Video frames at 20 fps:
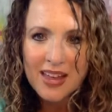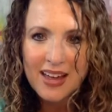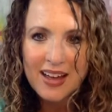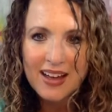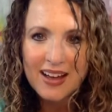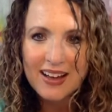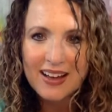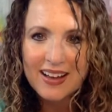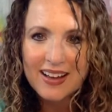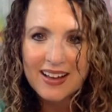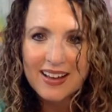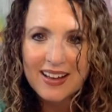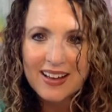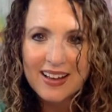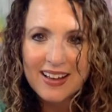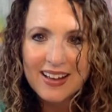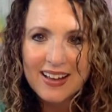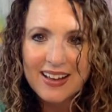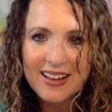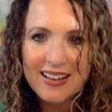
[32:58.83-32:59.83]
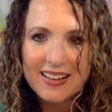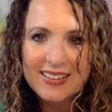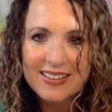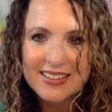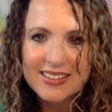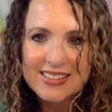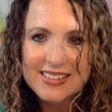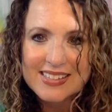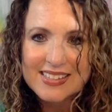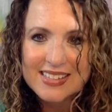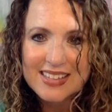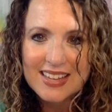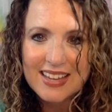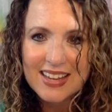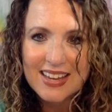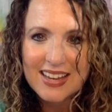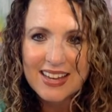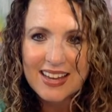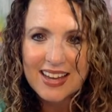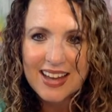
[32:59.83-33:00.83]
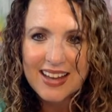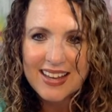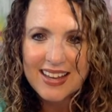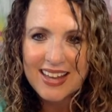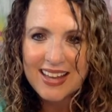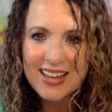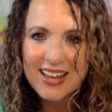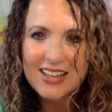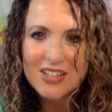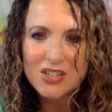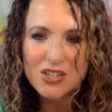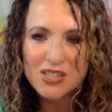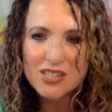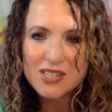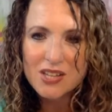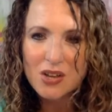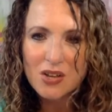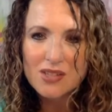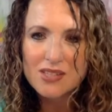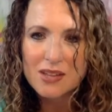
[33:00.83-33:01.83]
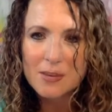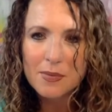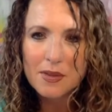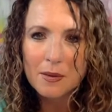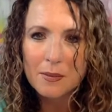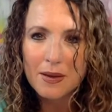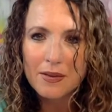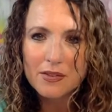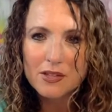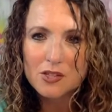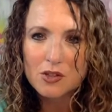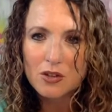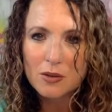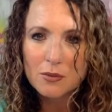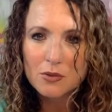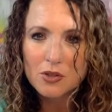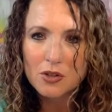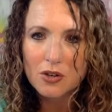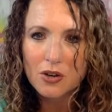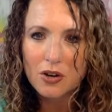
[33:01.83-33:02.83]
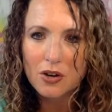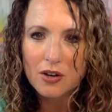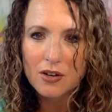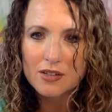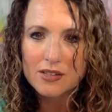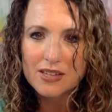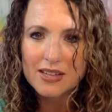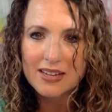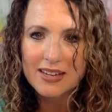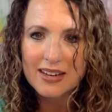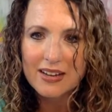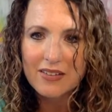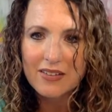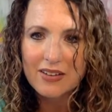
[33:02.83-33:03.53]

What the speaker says: Let's see. I just saw something about the scripture cards and now I